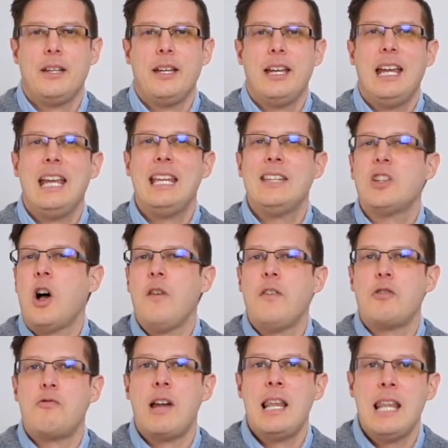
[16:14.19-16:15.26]
It is of a
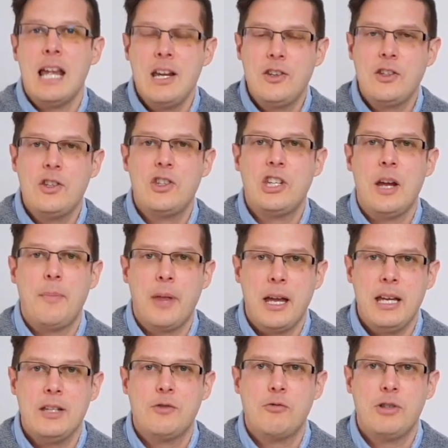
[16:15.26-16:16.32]
relationship that
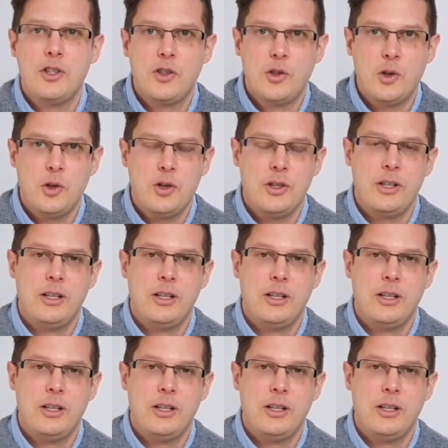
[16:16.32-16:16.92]
is restored.